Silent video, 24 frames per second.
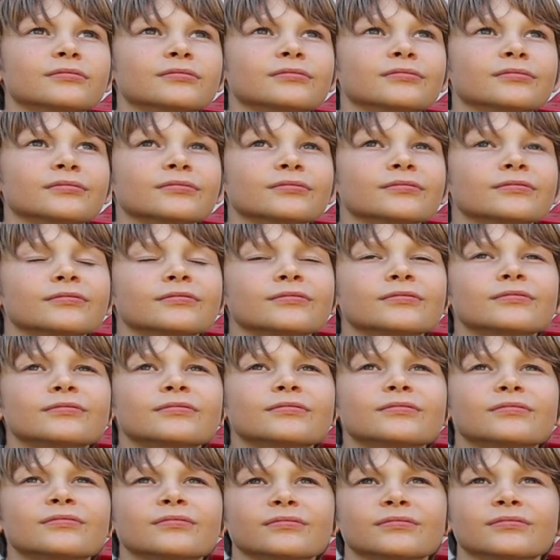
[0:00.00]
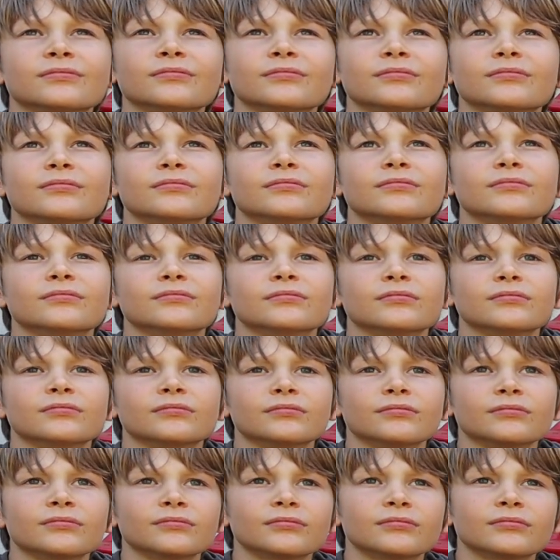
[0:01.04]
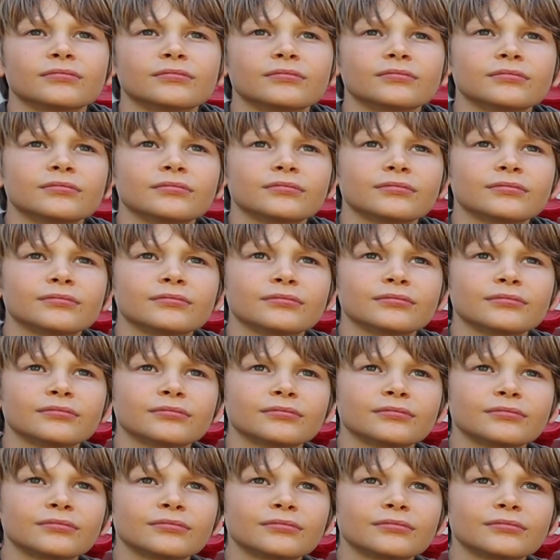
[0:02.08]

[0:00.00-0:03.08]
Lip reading: The person shown says nothing.